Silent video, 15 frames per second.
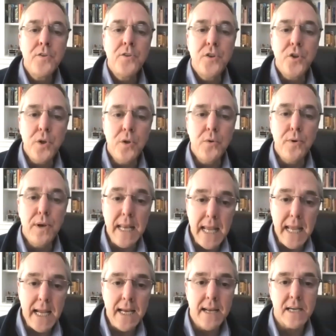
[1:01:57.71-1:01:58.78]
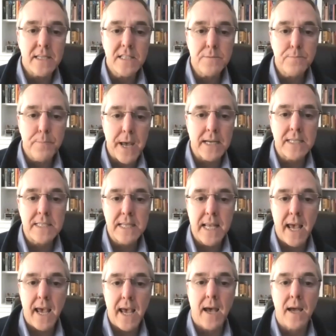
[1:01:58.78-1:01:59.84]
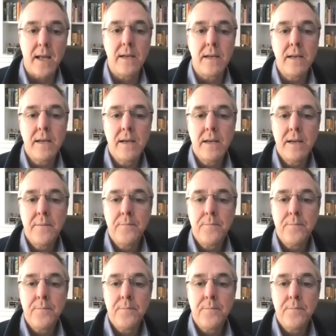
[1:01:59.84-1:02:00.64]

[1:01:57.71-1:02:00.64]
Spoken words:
Do you need a SPECT scan